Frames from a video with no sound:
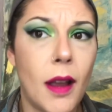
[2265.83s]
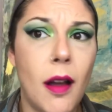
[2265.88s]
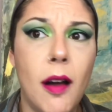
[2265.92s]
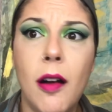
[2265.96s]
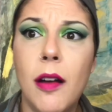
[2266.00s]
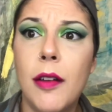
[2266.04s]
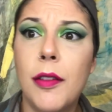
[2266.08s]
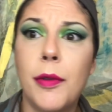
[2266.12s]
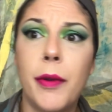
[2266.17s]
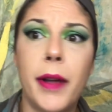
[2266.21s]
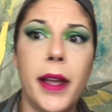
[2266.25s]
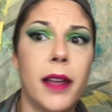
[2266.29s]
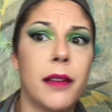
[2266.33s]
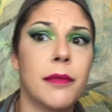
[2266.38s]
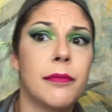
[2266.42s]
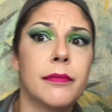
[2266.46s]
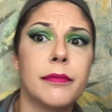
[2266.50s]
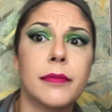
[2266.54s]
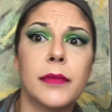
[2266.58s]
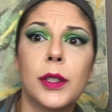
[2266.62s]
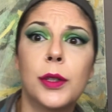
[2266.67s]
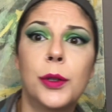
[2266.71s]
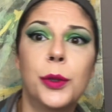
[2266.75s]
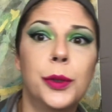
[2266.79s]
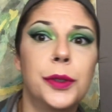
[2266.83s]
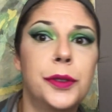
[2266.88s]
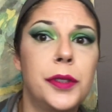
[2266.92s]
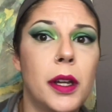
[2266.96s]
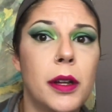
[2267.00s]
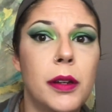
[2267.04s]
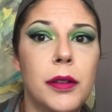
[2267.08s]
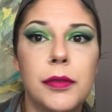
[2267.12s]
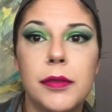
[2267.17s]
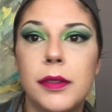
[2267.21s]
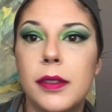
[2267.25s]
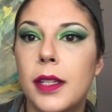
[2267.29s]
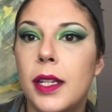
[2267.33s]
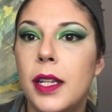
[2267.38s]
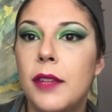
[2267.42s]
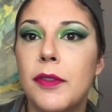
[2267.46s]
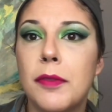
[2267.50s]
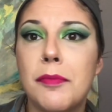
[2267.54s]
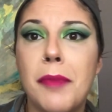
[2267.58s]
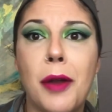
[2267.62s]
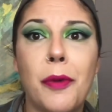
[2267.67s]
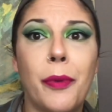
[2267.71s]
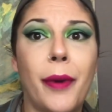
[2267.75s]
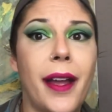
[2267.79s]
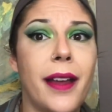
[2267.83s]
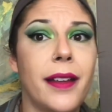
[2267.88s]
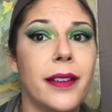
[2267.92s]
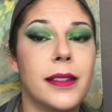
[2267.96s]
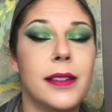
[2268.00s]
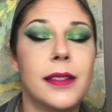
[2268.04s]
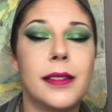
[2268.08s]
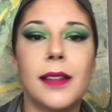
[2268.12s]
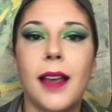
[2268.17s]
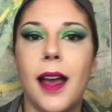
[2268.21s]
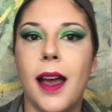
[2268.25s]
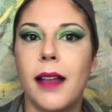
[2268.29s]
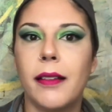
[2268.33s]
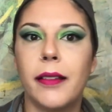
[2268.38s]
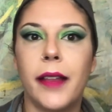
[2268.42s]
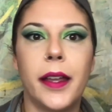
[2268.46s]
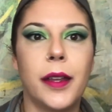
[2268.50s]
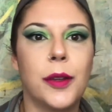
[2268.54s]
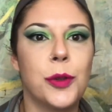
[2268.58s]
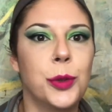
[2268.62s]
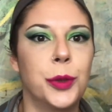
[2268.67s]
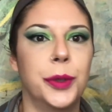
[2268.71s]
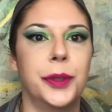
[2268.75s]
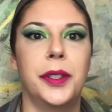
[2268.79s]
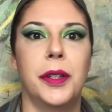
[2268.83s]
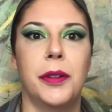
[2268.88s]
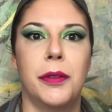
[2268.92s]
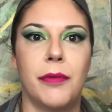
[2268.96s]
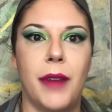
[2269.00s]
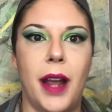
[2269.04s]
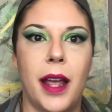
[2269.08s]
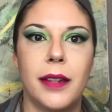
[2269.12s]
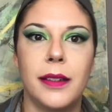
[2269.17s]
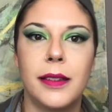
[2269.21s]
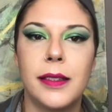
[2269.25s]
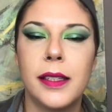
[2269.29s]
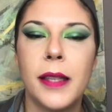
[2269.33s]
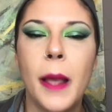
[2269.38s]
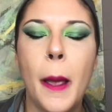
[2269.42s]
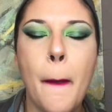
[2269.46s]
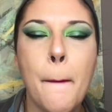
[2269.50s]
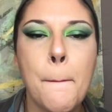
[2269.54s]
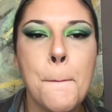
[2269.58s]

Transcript: All the way. Cool tones, even my reds. I like cool tone reds.